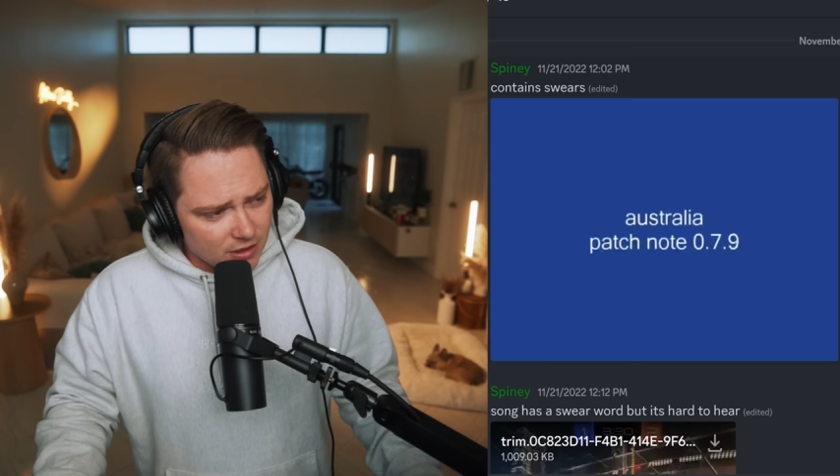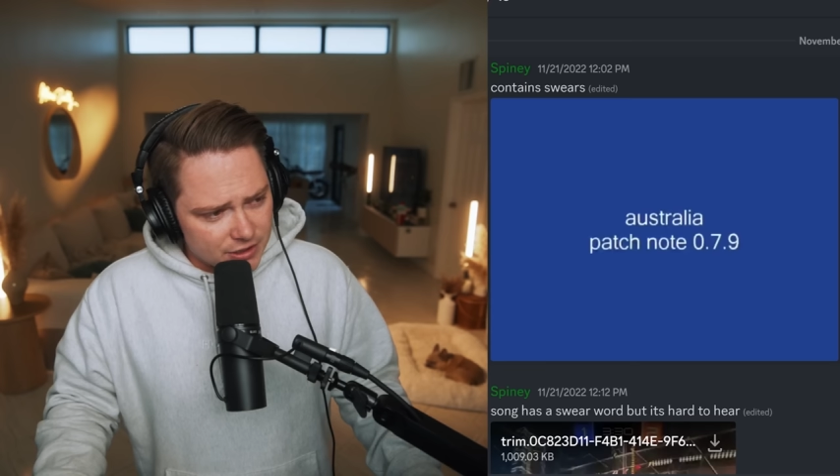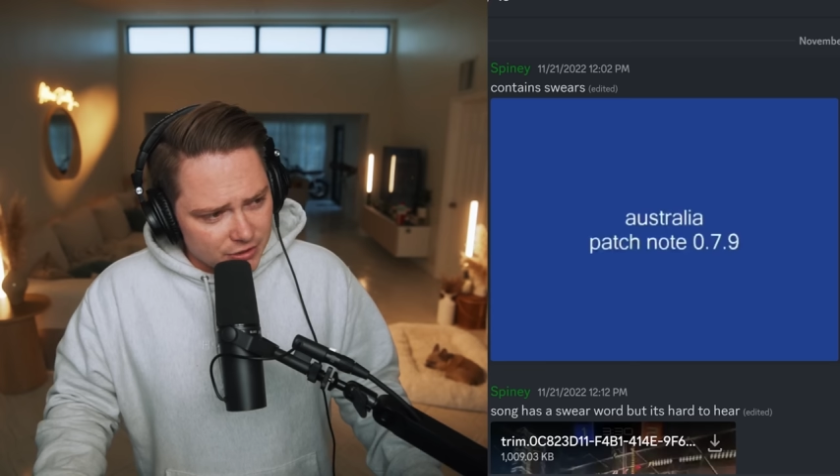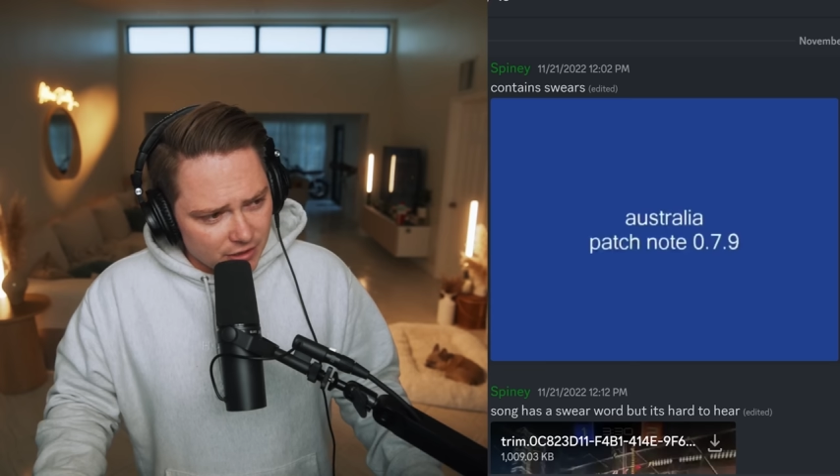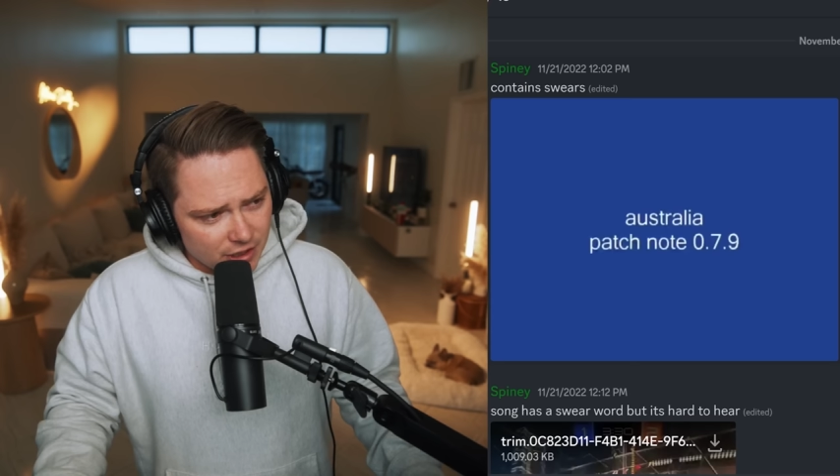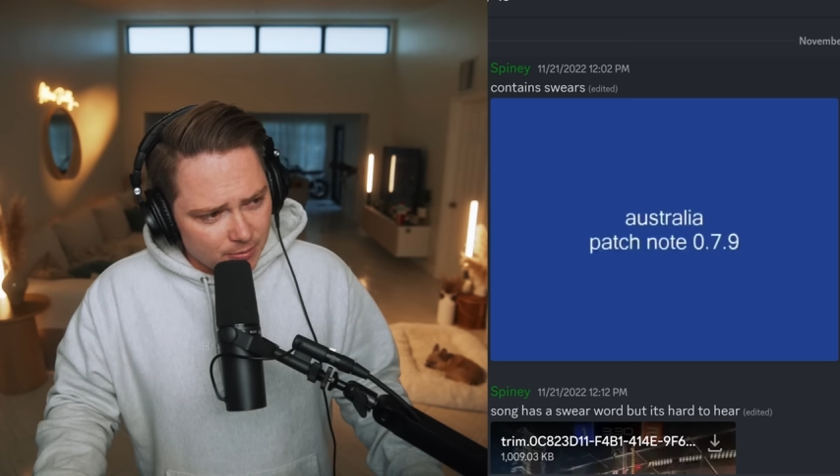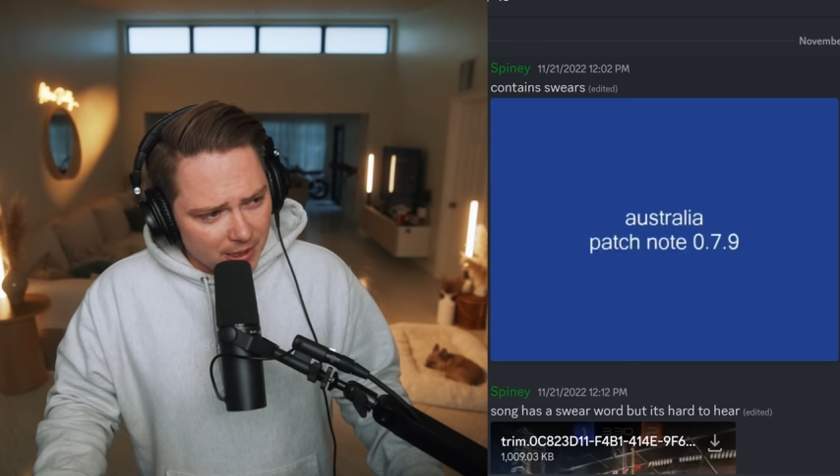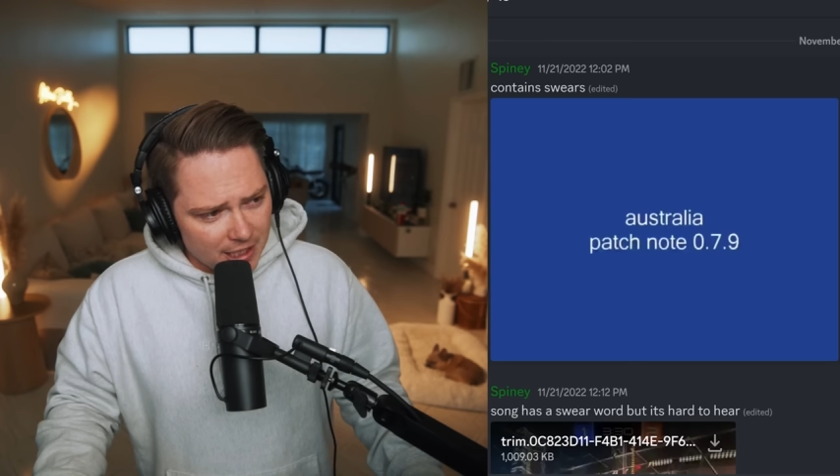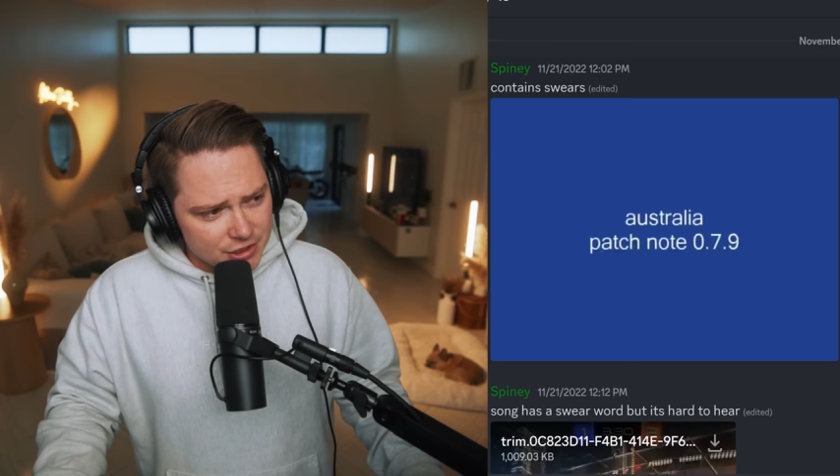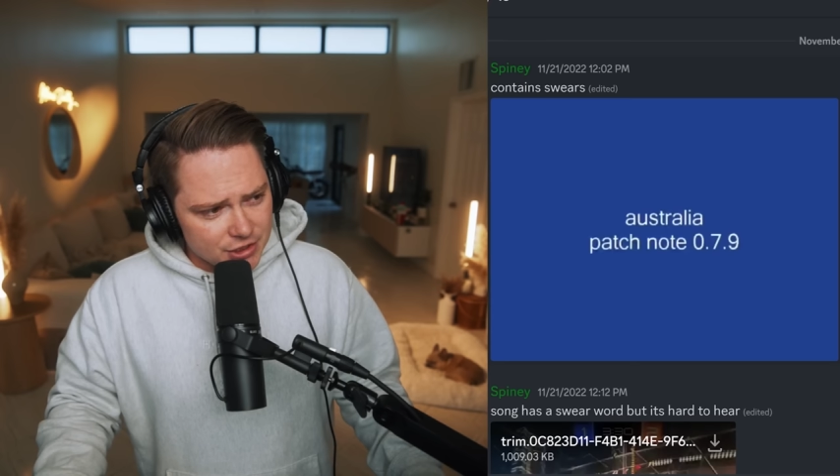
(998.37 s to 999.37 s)
Australia
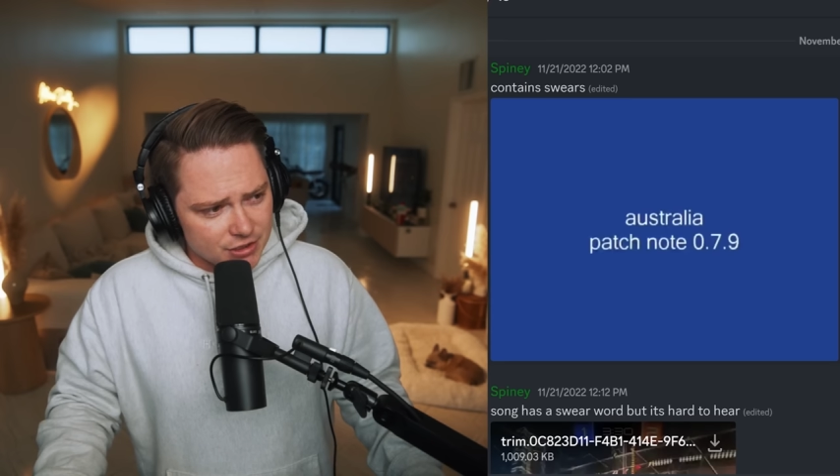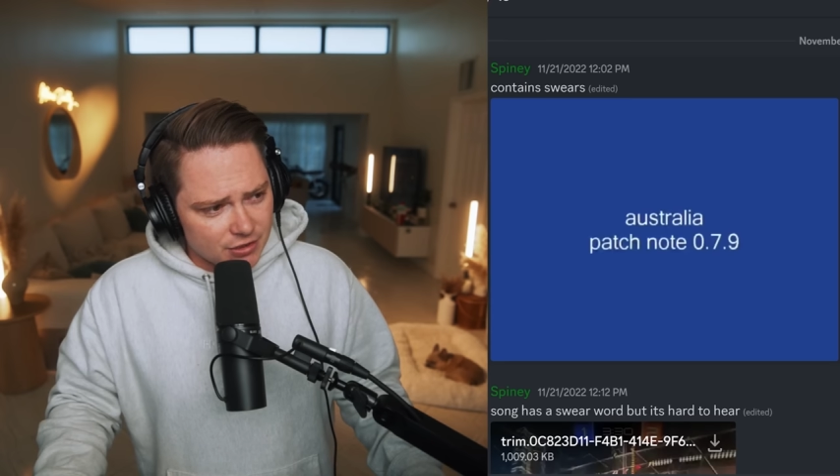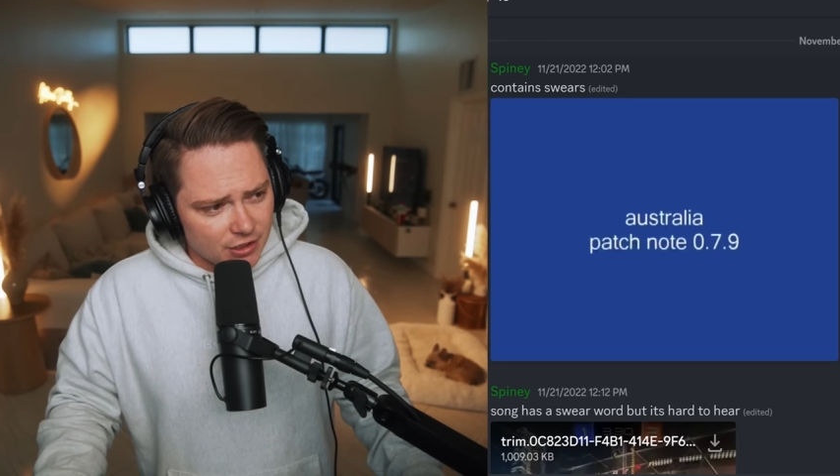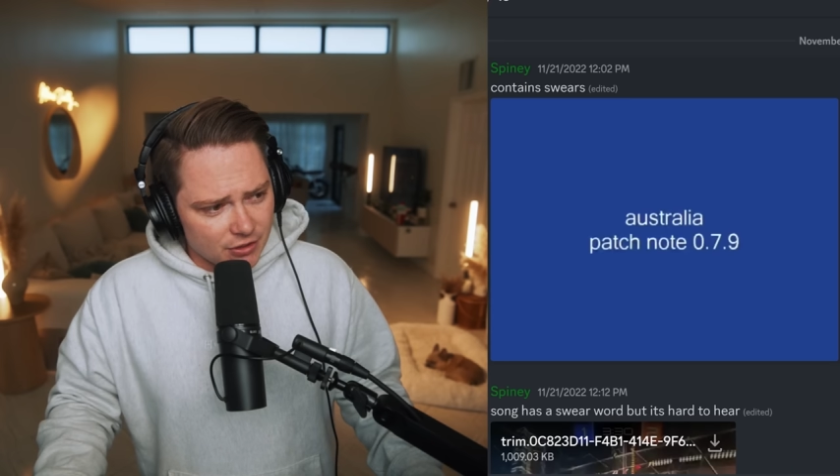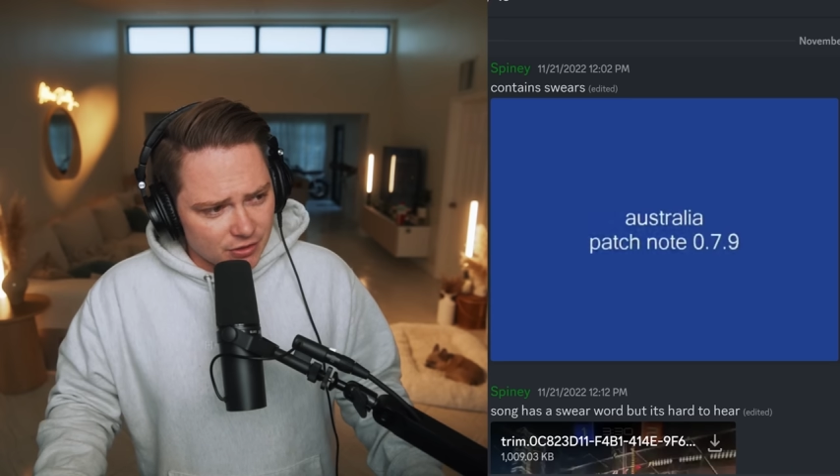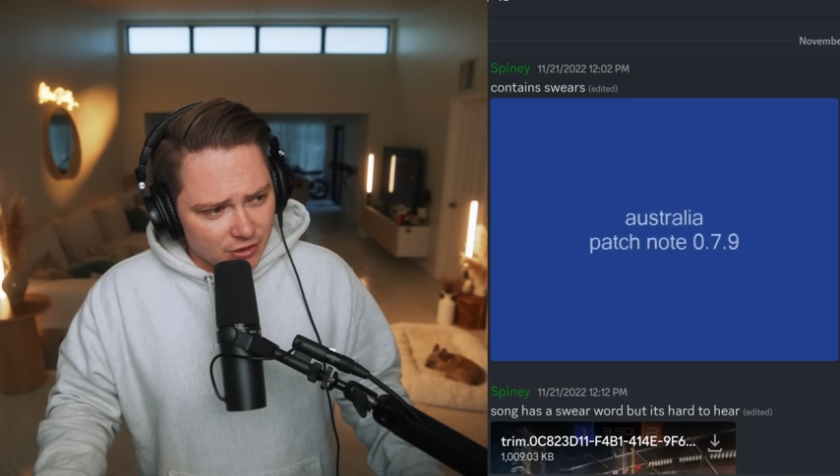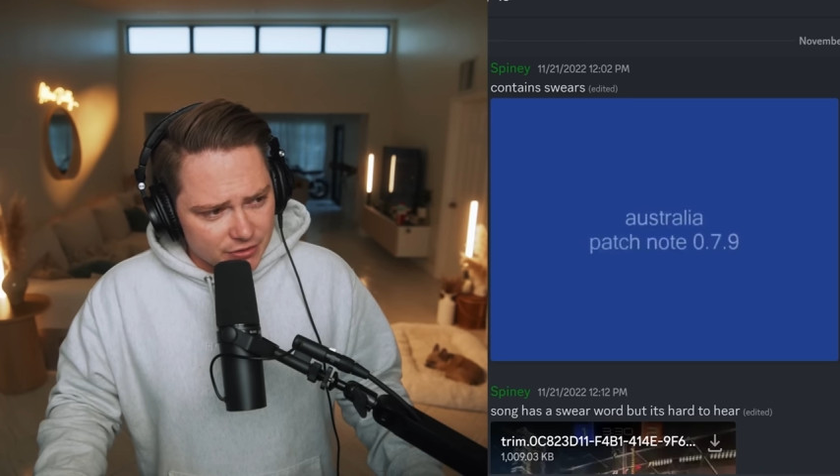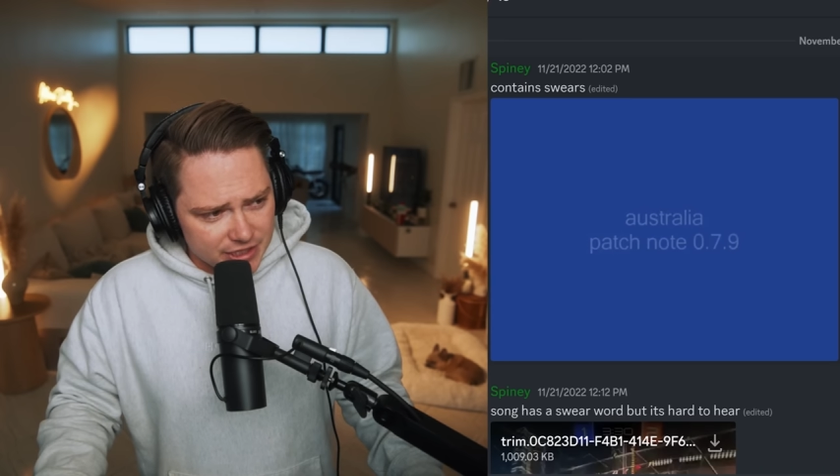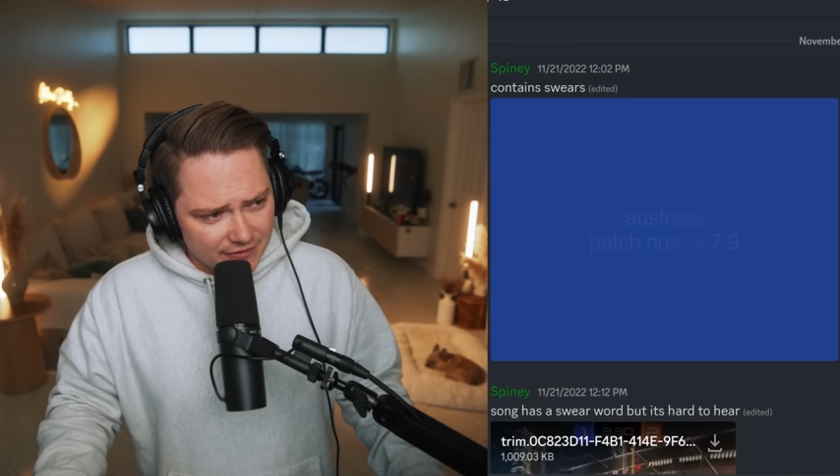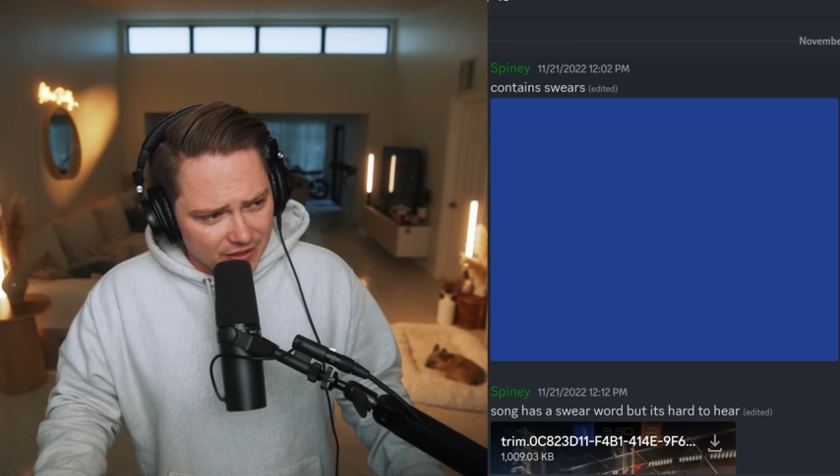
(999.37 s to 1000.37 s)
patch note
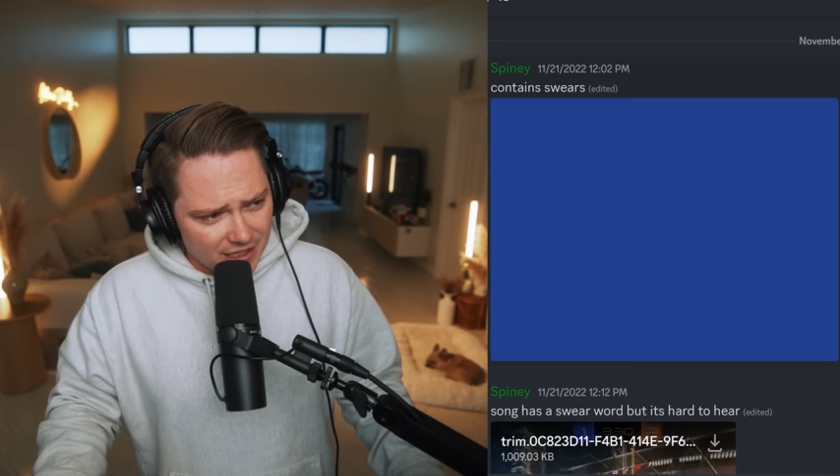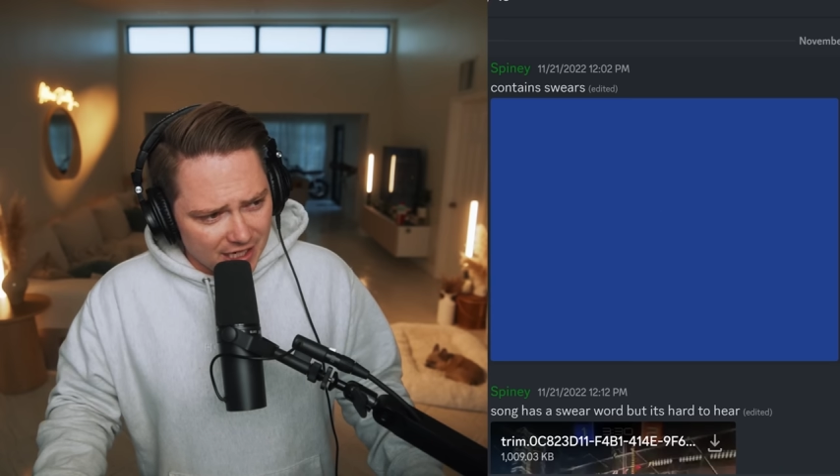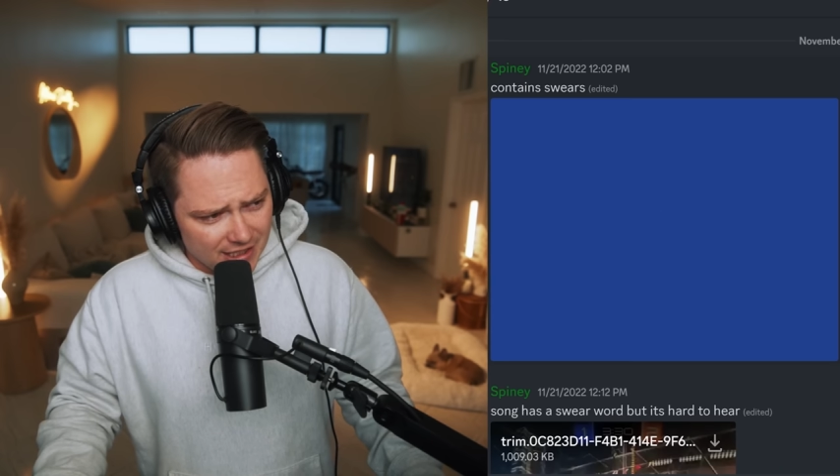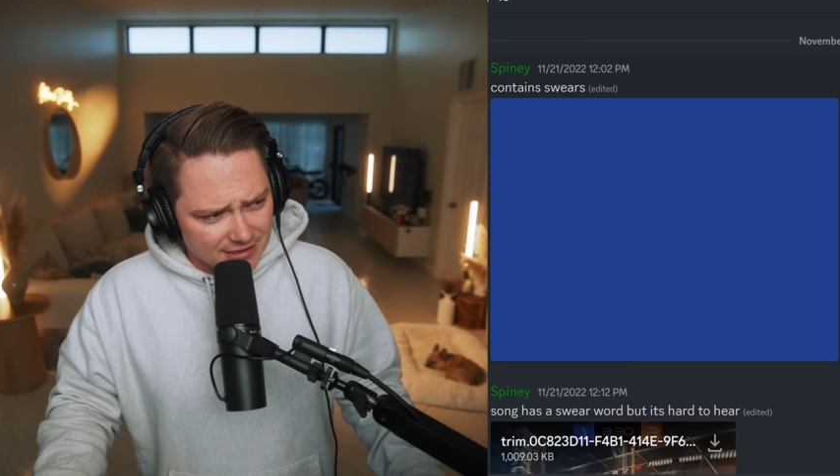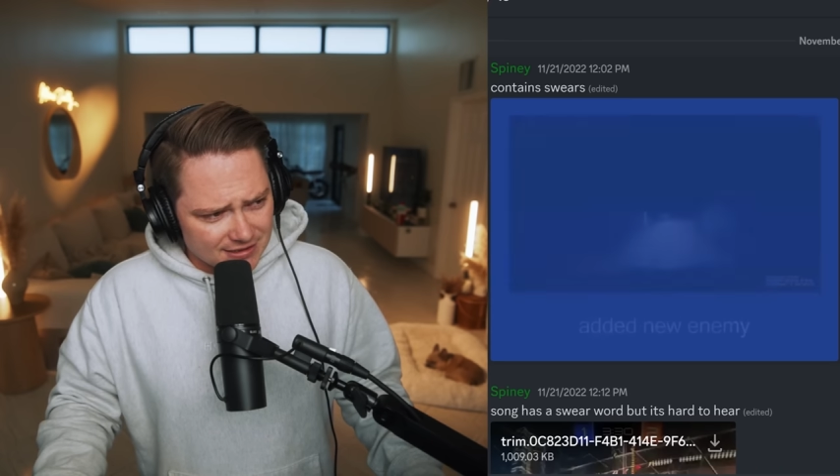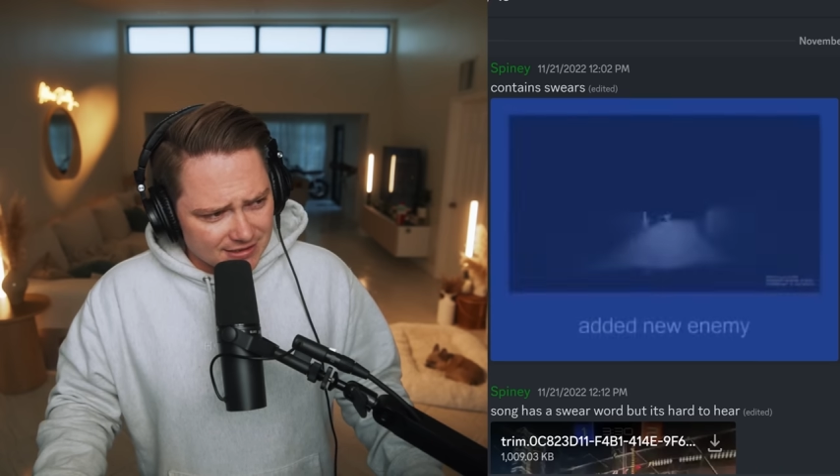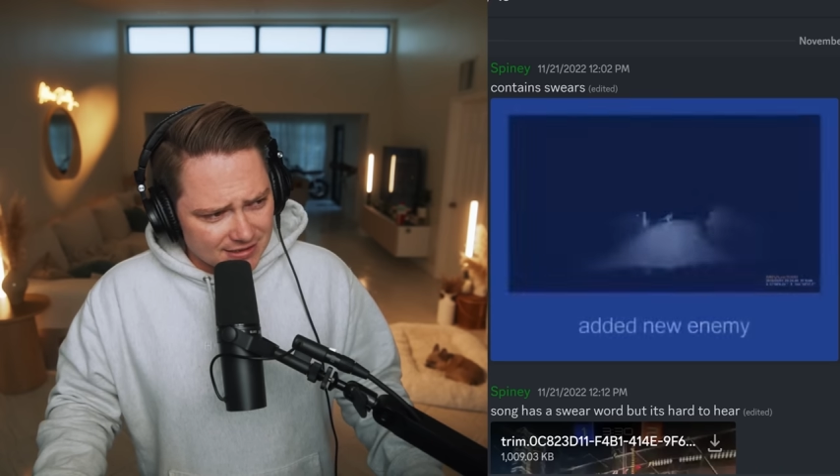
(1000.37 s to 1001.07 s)
oh seven nine.